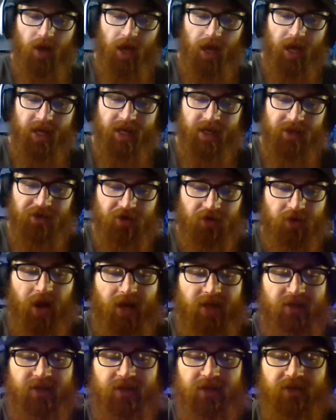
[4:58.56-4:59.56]
And he
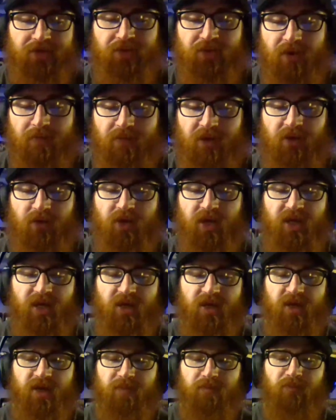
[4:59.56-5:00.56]
tracks it to a
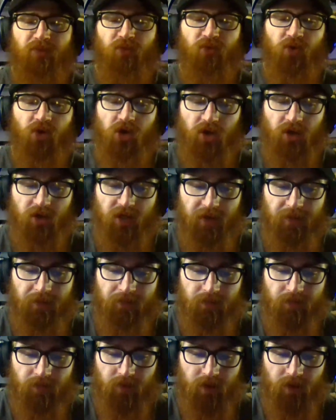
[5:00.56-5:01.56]
building in Brooklyn,